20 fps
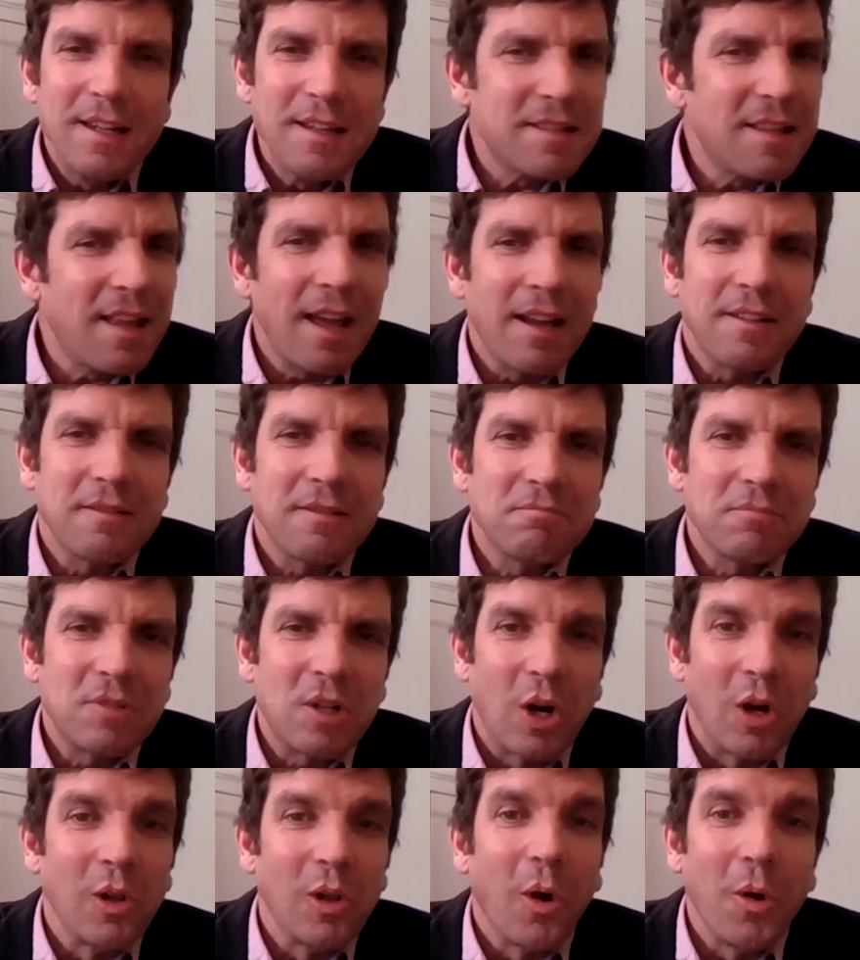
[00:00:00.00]
is that
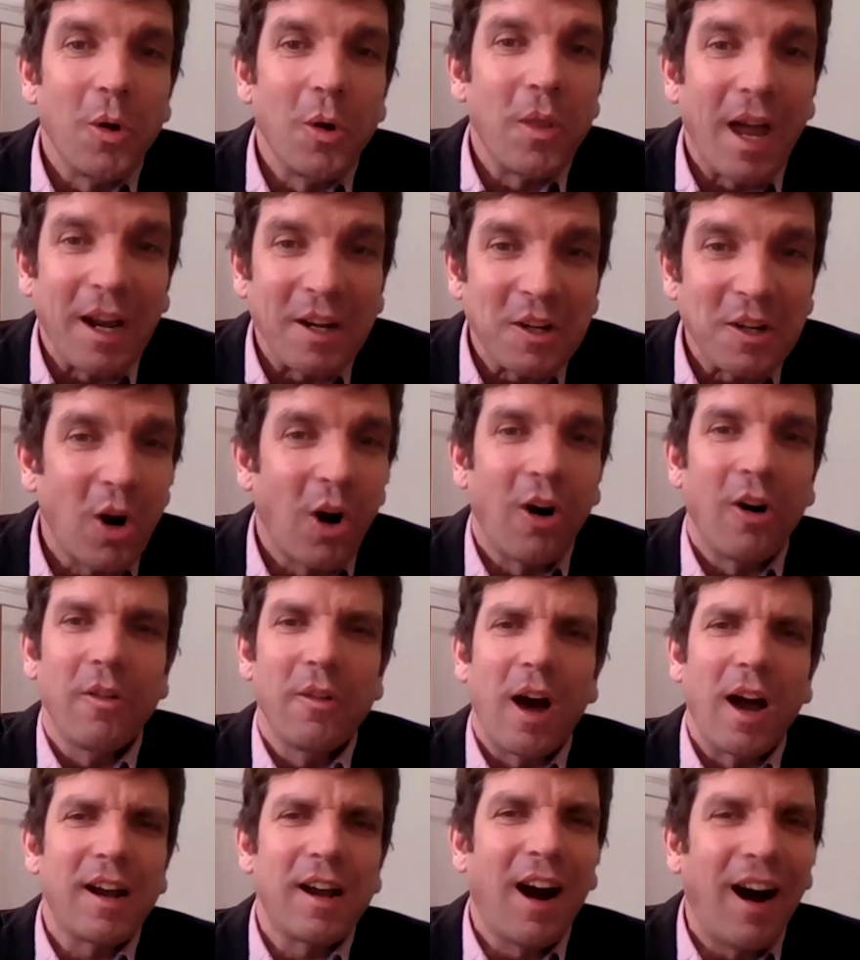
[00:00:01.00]

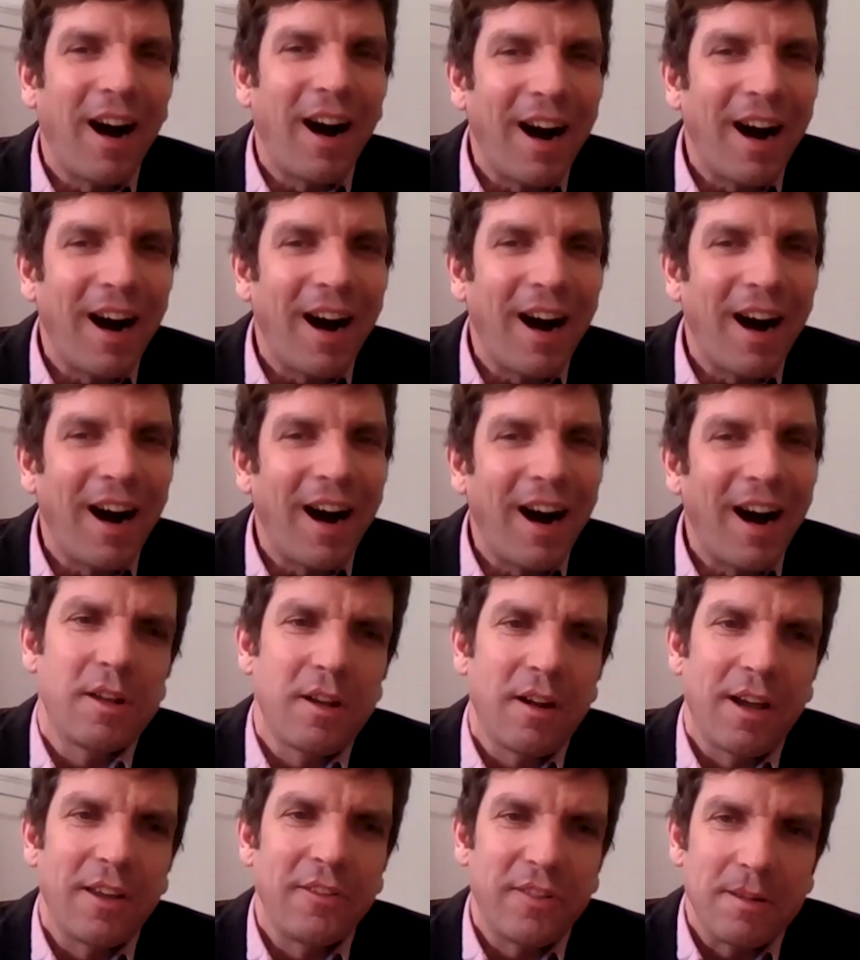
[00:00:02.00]
that a kind of
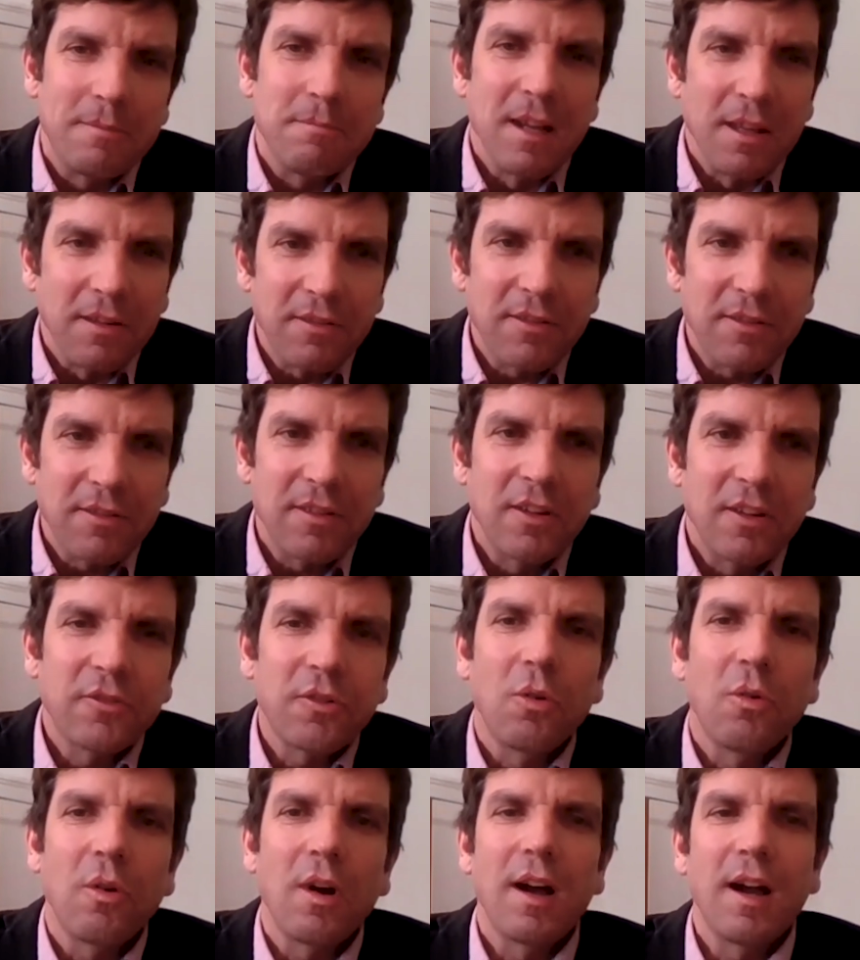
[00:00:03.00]
colonizing myth.
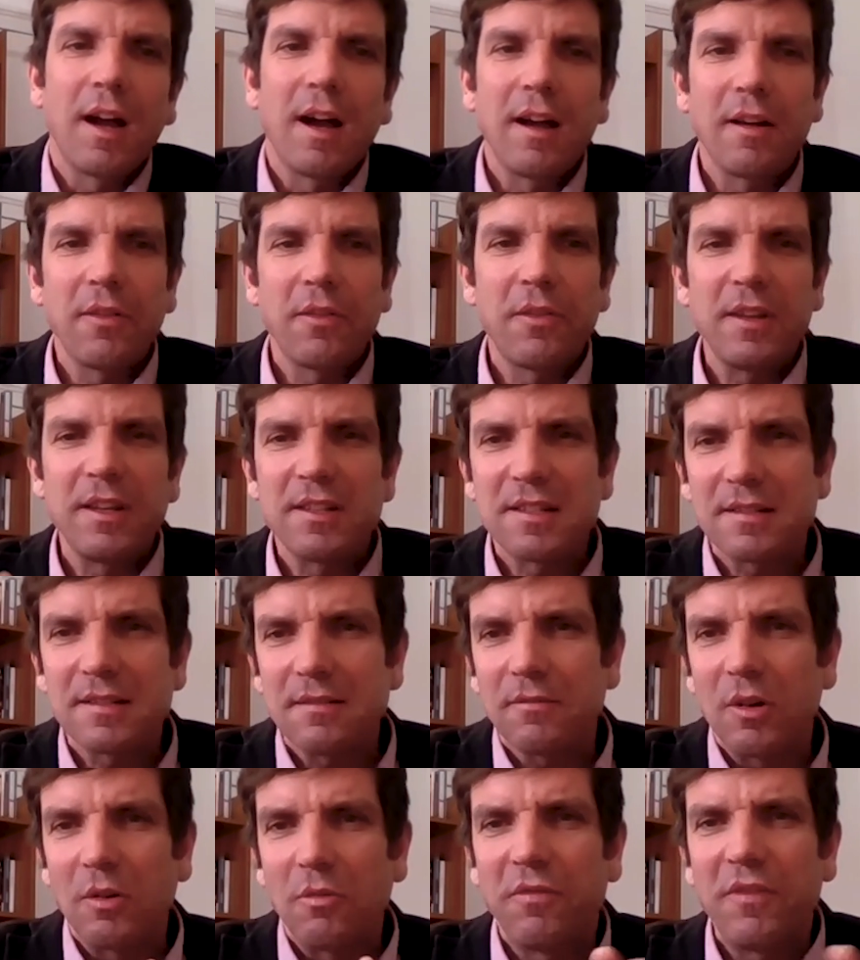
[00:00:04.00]
So
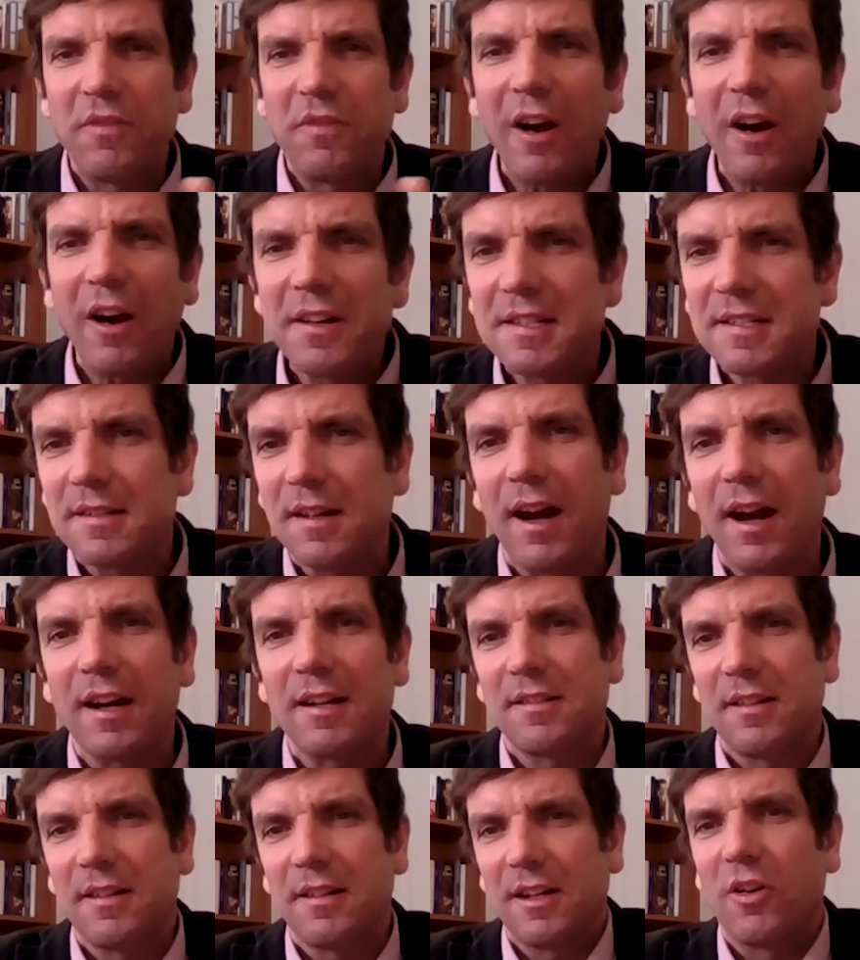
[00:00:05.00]
these very
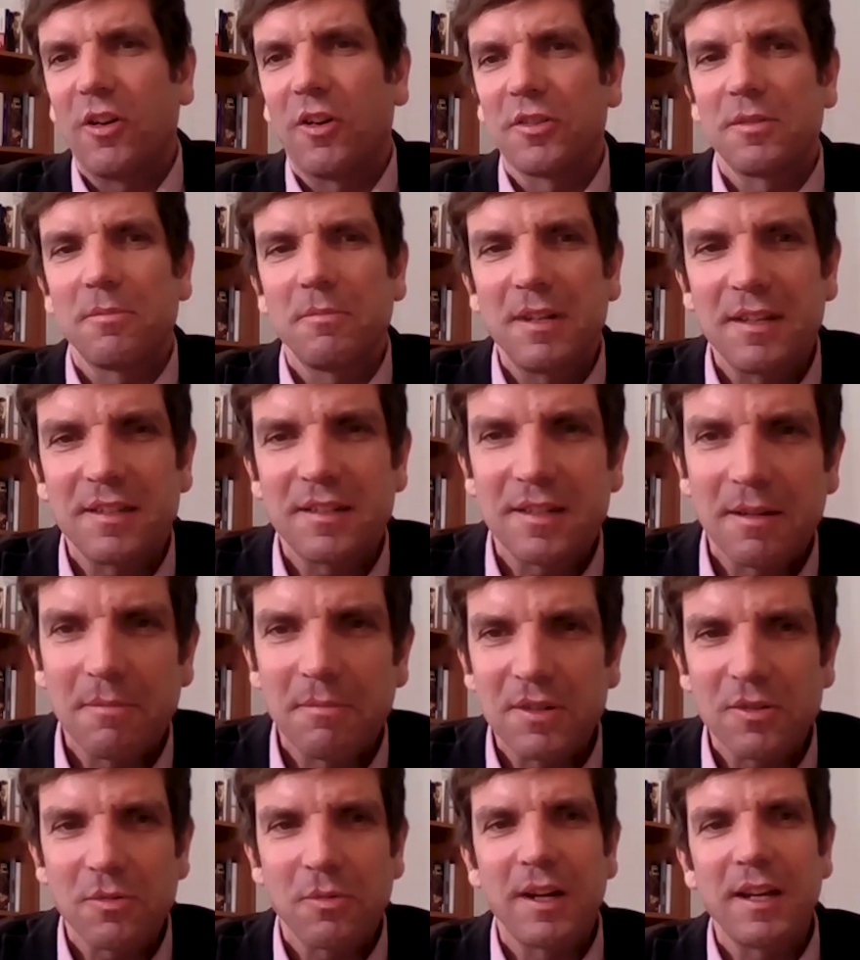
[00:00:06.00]
stark dichotomies
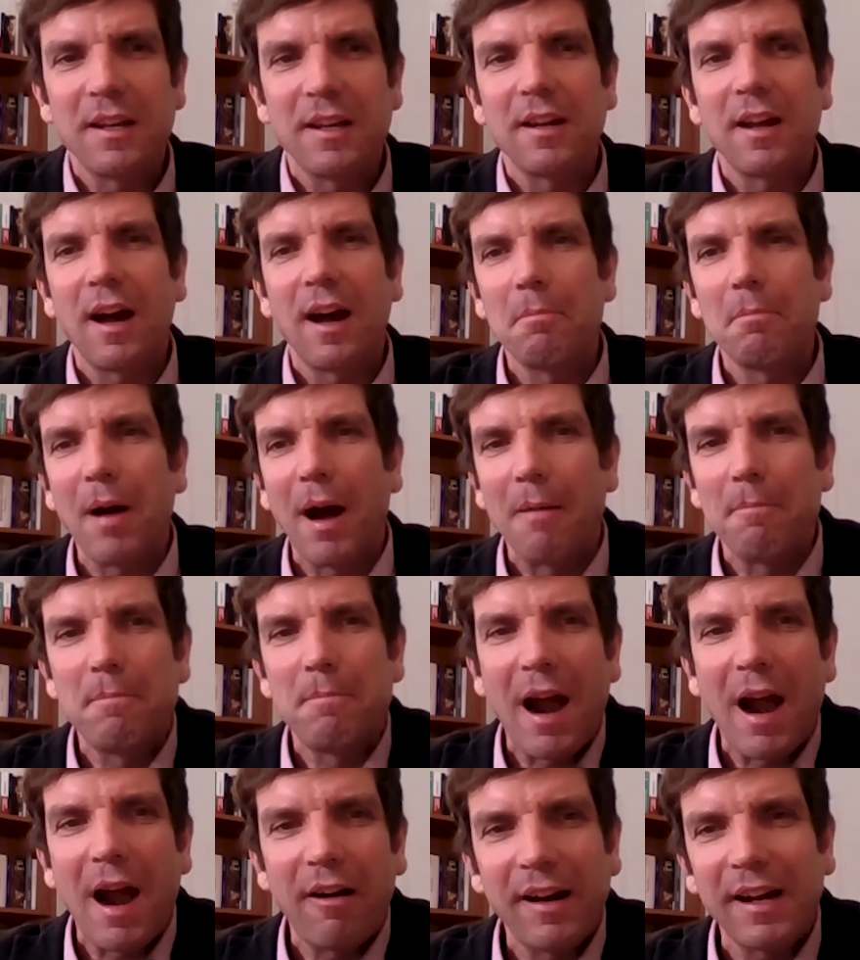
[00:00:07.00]
between a
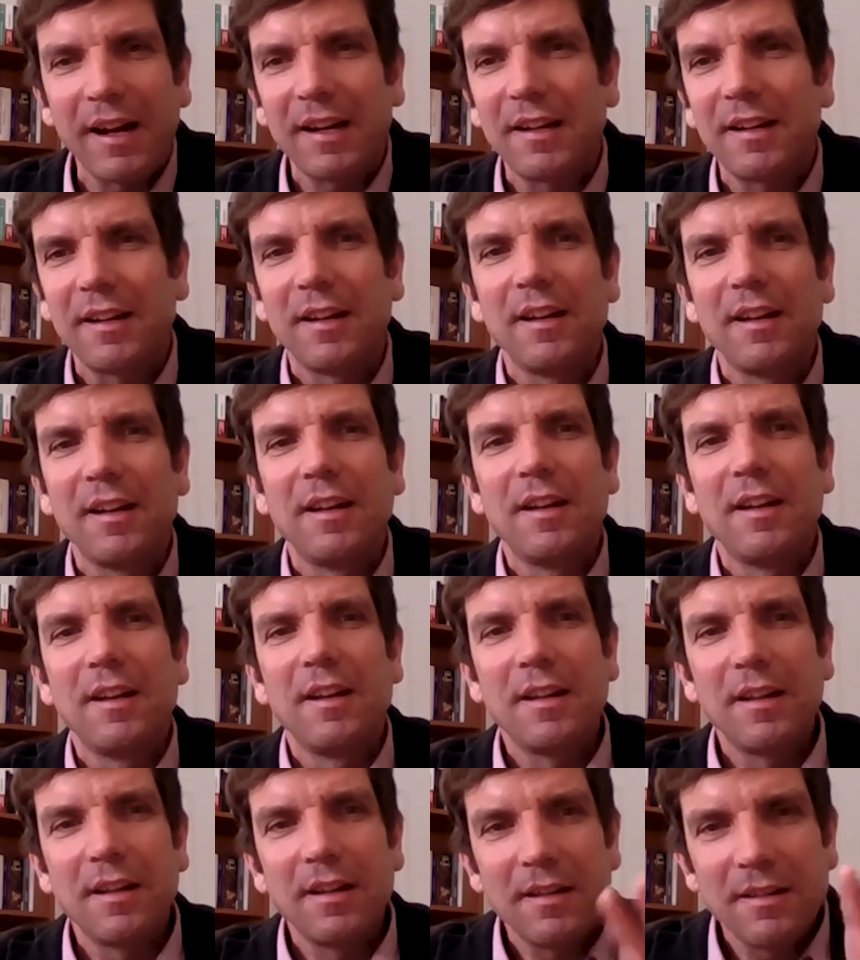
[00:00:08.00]
barbaric,
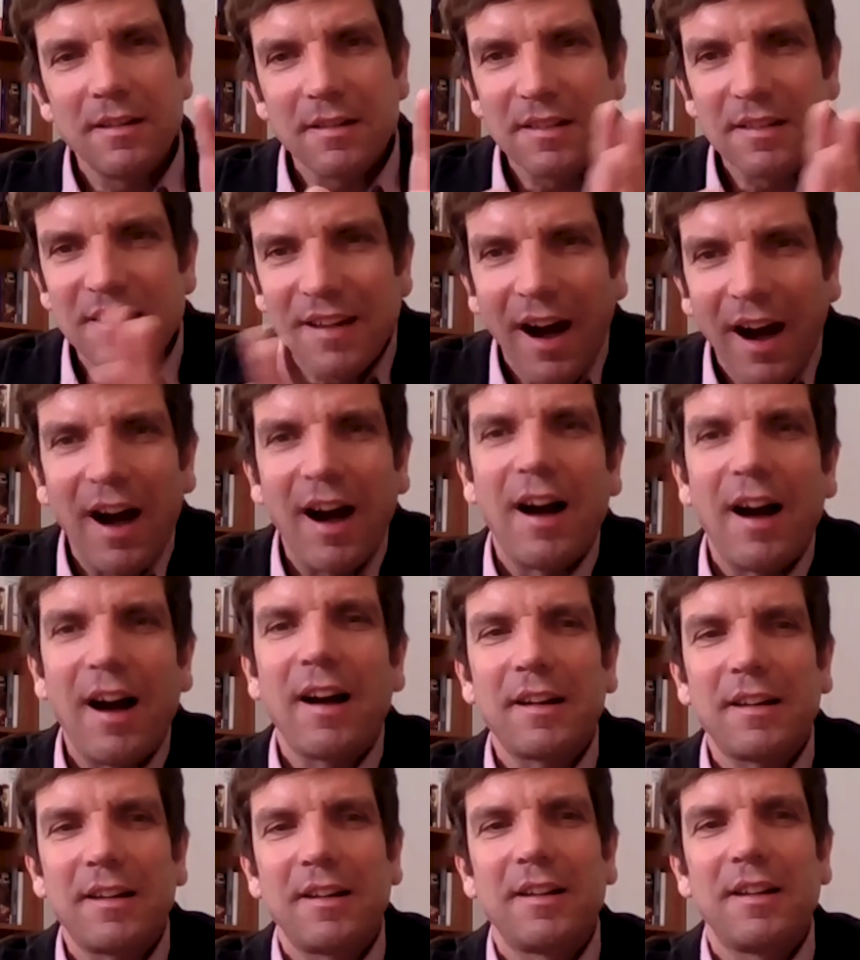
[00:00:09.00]

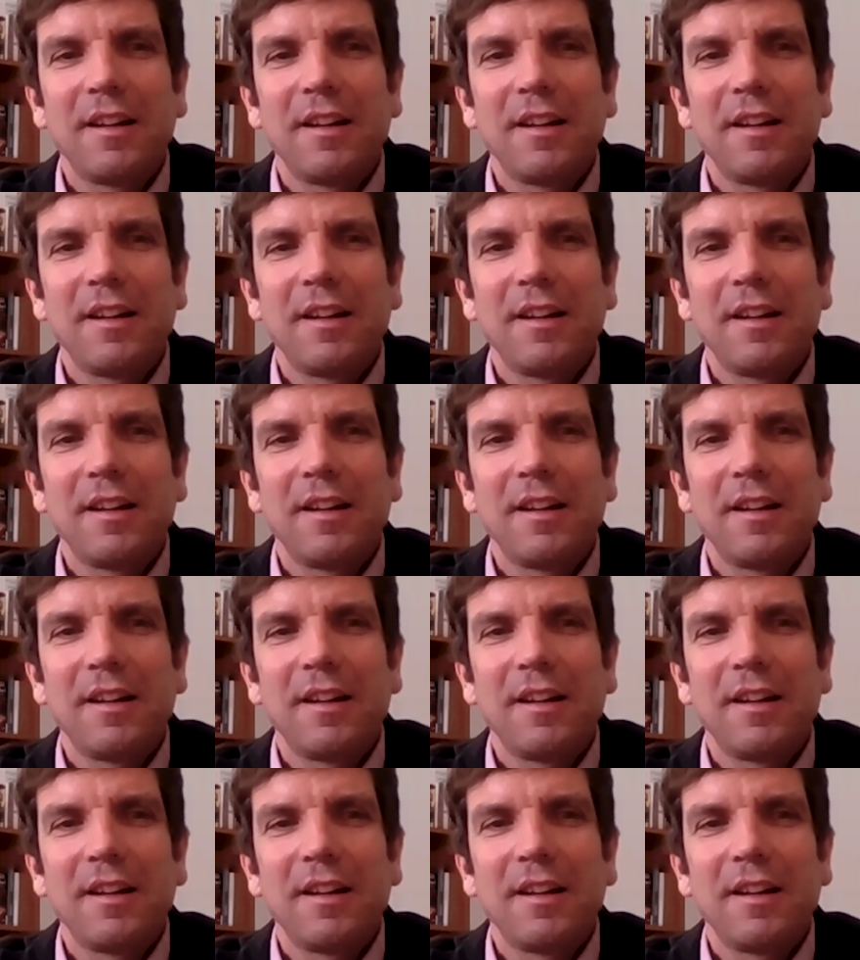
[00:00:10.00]
dark,